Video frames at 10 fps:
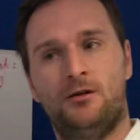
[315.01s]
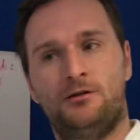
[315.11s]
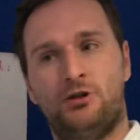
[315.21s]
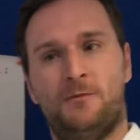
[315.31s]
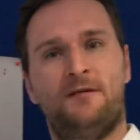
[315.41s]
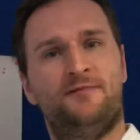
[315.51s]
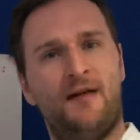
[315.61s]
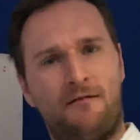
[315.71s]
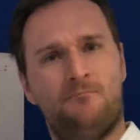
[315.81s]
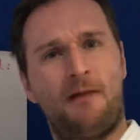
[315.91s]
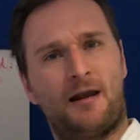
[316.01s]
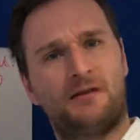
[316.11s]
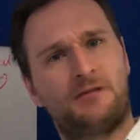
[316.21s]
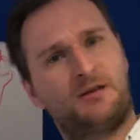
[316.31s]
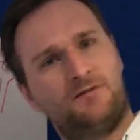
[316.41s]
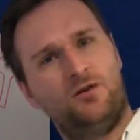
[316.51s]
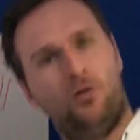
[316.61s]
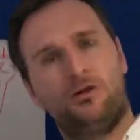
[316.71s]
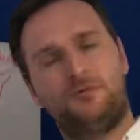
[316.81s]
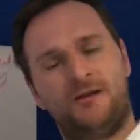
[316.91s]
It's got to be fair and balanced, because of
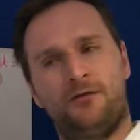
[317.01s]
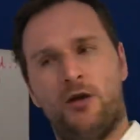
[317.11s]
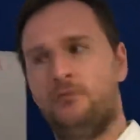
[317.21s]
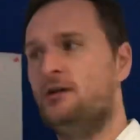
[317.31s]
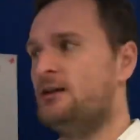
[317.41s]
course we don't know